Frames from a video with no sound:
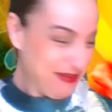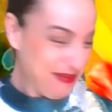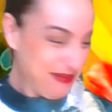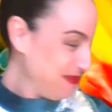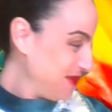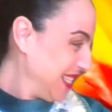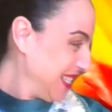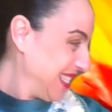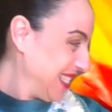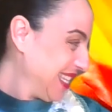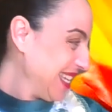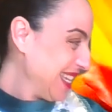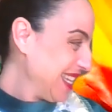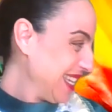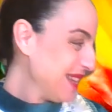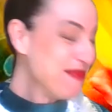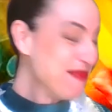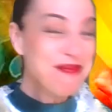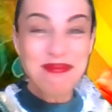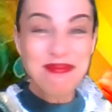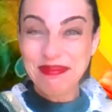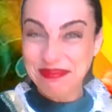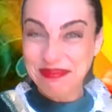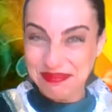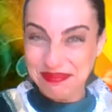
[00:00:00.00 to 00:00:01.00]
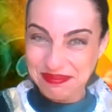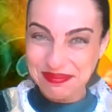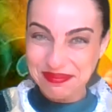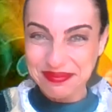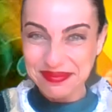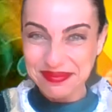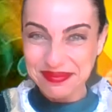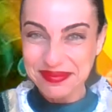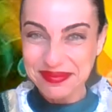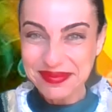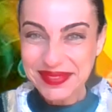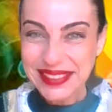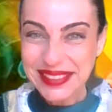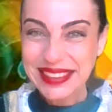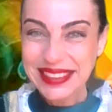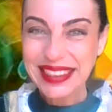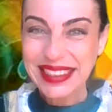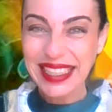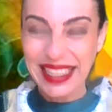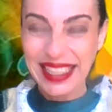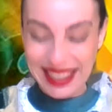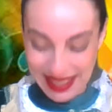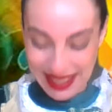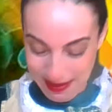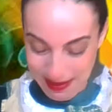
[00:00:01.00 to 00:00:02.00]
Thumbelina
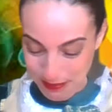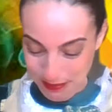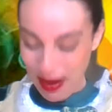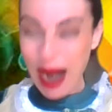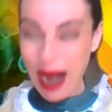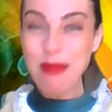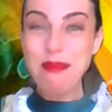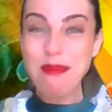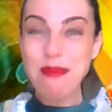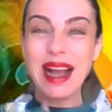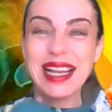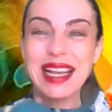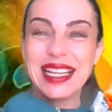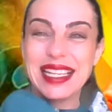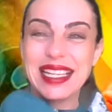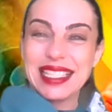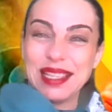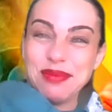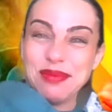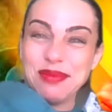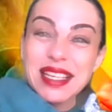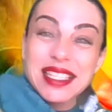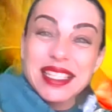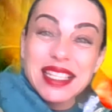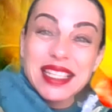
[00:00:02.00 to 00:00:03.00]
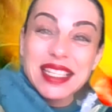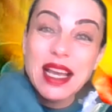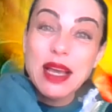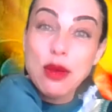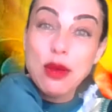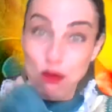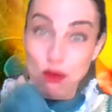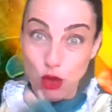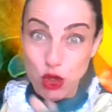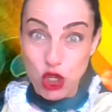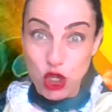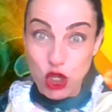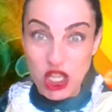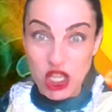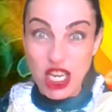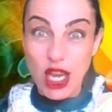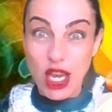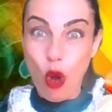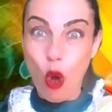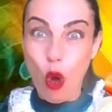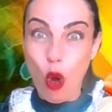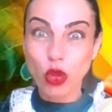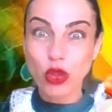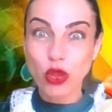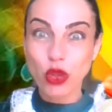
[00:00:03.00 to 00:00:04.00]
has sat on the same flower